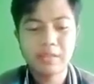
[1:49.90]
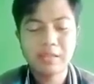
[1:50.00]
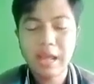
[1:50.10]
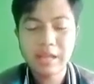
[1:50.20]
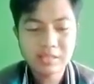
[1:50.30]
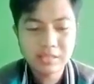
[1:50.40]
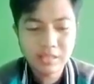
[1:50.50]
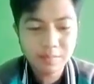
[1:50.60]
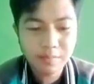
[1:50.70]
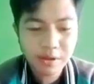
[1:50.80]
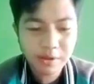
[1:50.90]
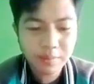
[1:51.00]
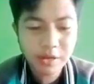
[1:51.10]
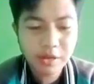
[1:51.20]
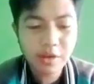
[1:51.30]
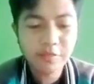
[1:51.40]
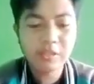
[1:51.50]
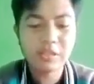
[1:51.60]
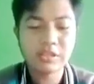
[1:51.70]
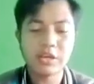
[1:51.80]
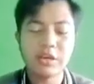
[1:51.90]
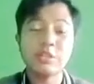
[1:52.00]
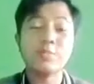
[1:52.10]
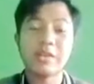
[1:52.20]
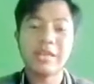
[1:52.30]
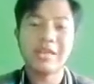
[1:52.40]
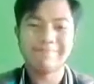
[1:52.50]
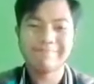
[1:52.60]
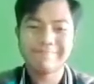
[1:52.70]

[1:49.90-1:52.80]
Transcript: Next, about the background of teaching or speaking.